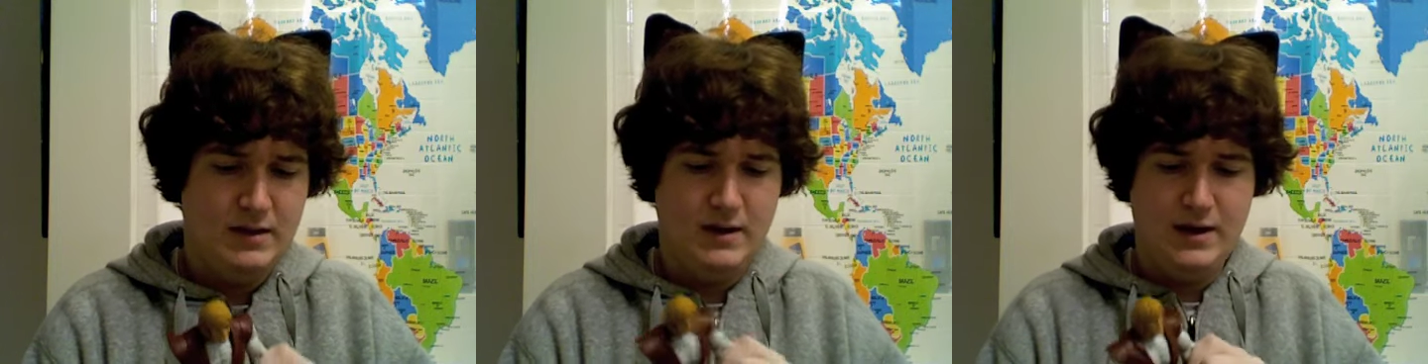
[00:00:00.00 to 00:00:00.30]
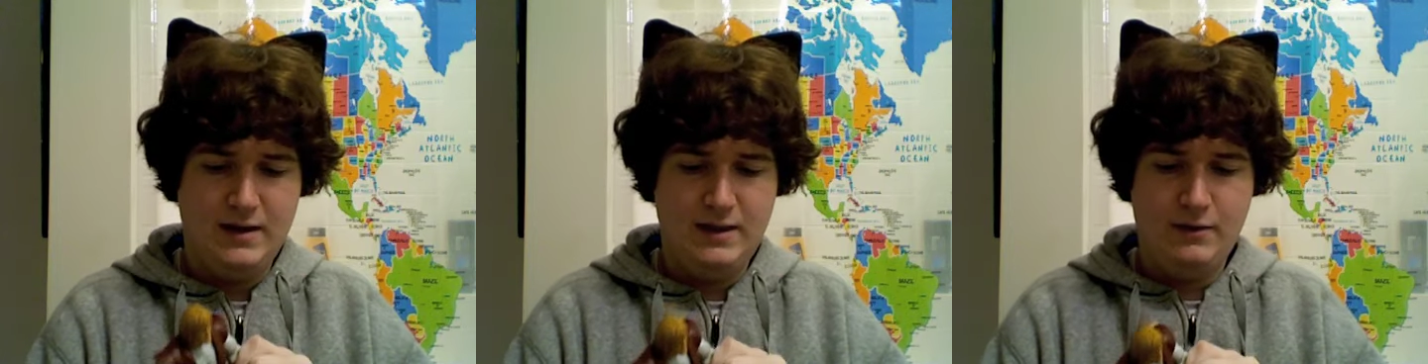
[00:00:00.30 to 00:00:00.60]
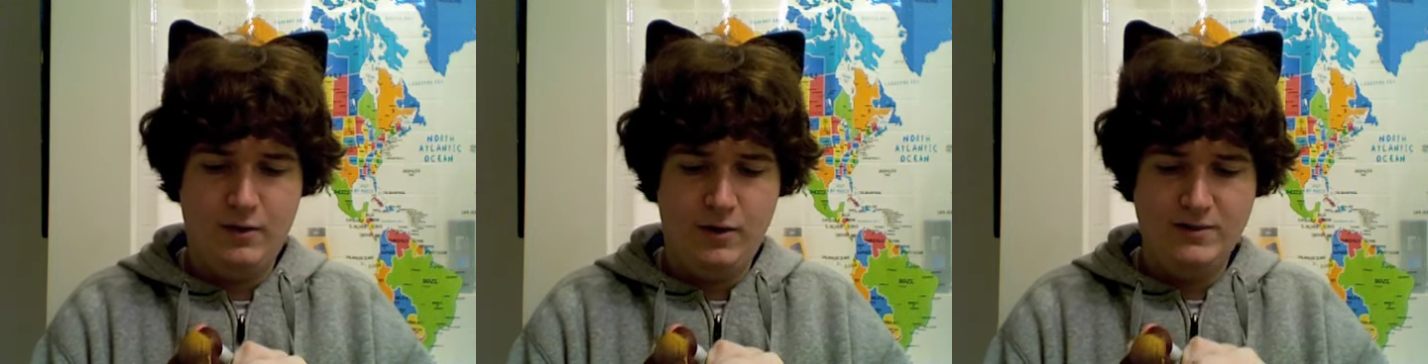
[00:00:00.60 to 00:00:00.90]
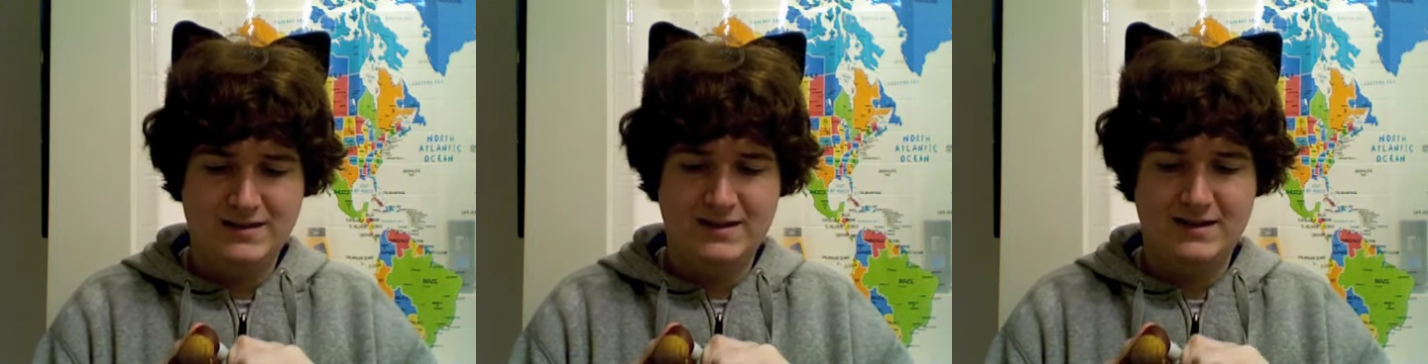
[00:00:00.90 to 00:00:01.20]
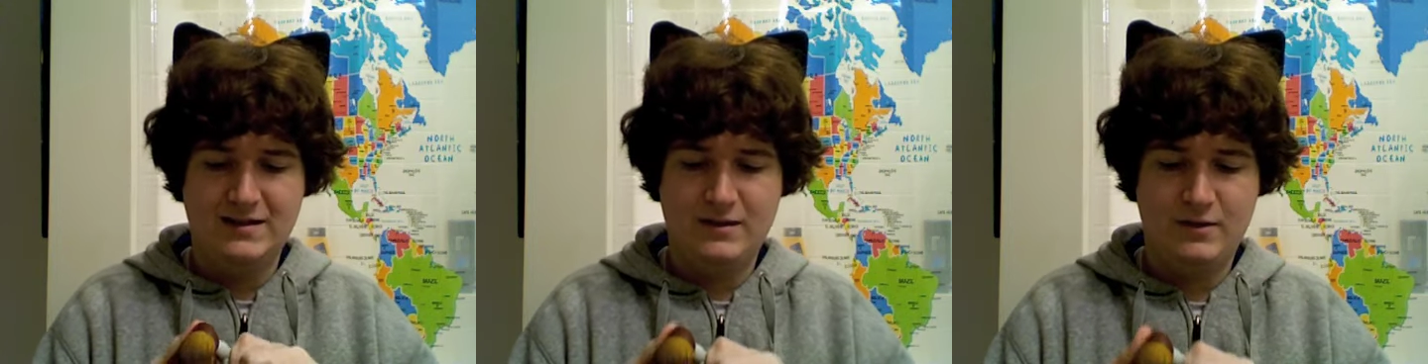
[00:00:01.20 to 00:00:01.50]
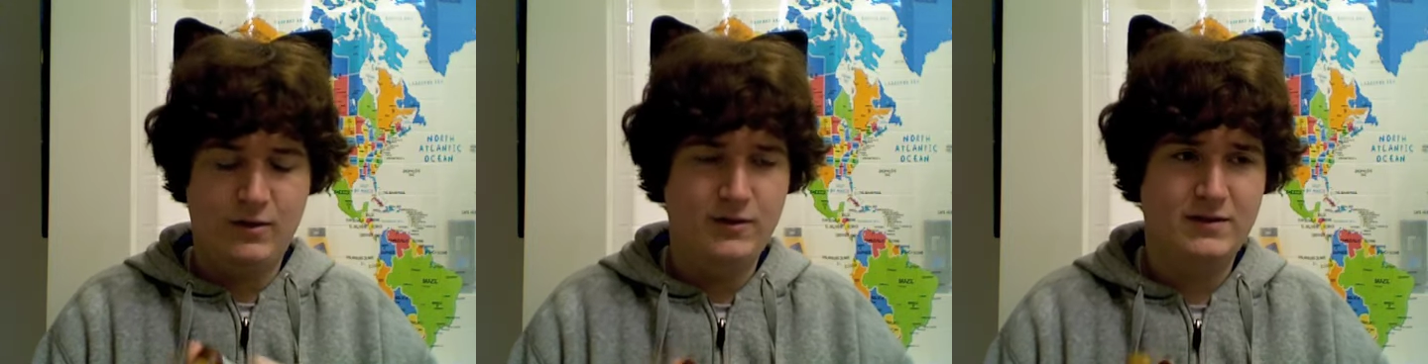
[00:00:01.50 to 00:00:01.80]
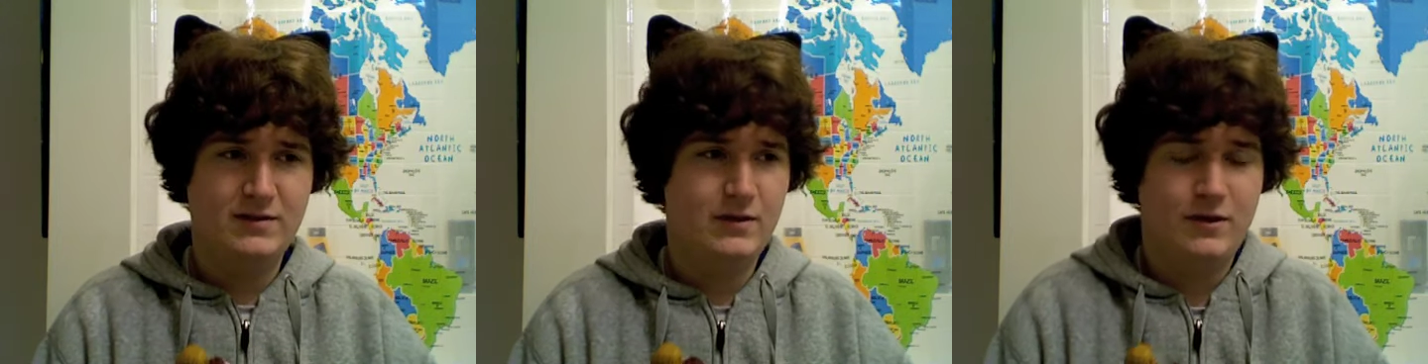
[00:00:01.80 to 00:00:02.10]
Uh, they were always they're
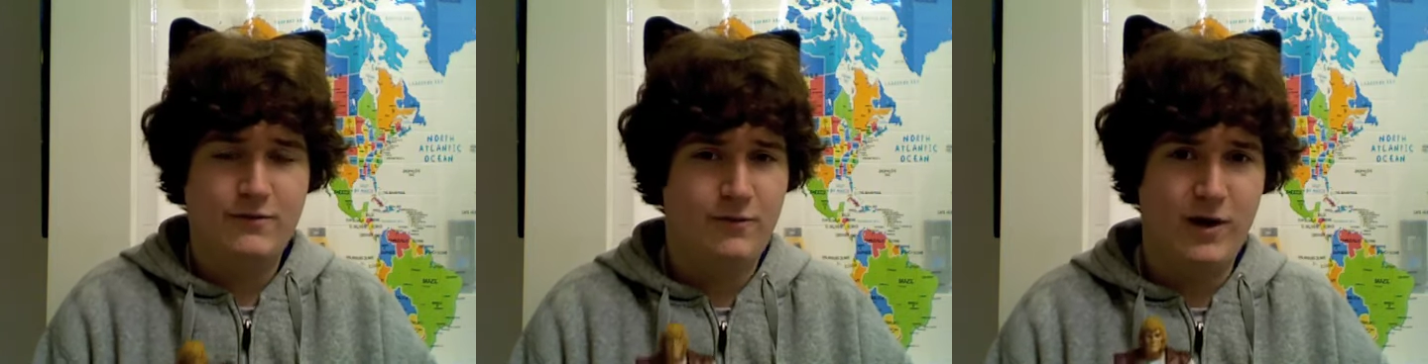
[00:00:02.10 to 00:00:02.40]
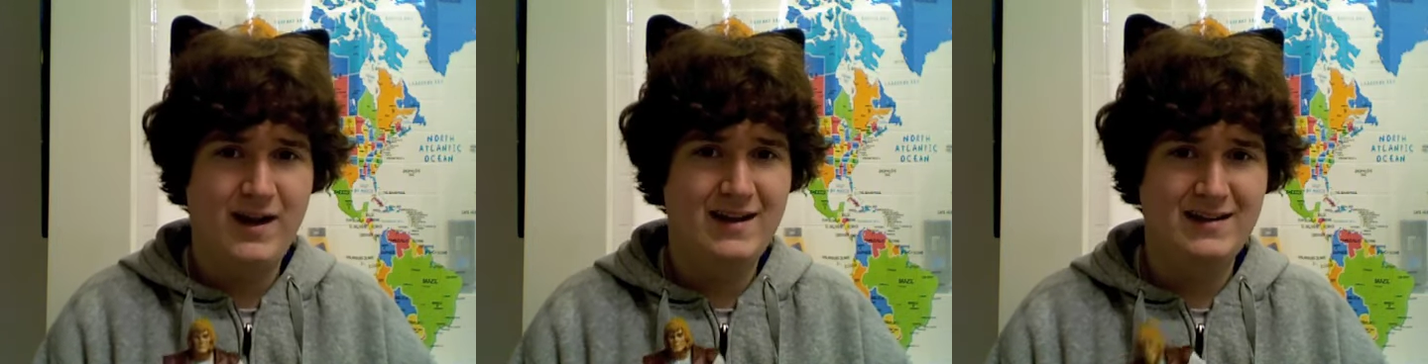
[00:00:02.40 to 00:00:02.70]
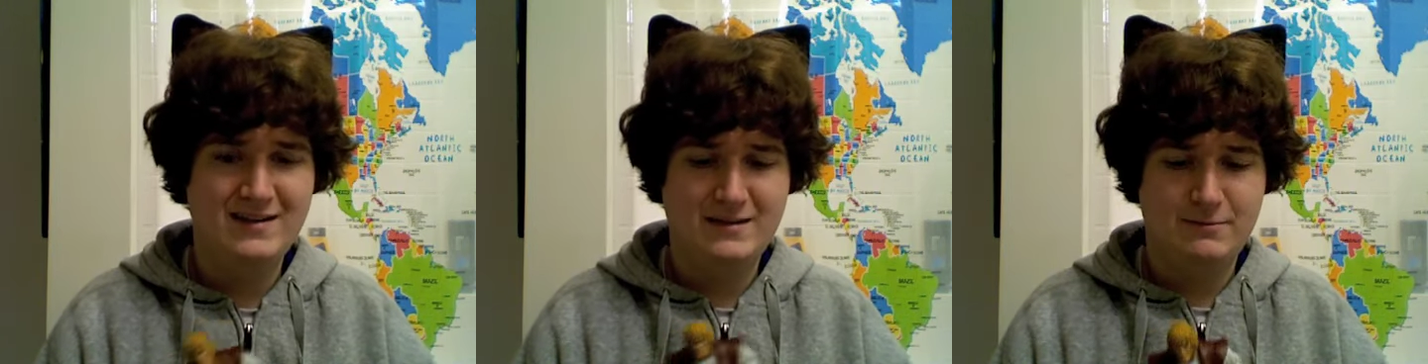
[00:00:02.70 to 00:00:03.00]
always they're good friends,